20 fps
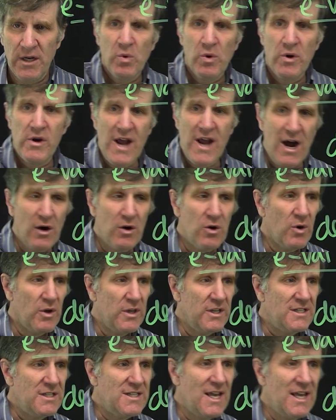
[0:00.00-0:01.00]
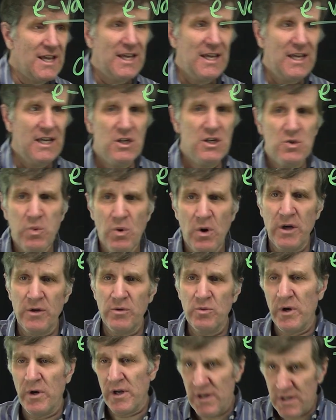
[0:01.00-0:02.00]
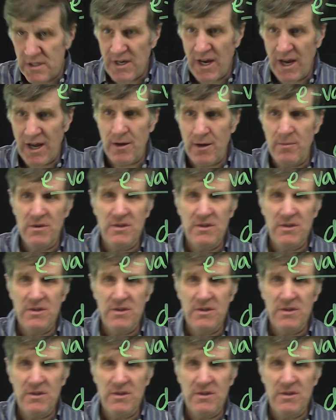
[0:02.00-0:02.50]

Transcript: We're now going to take each one at a time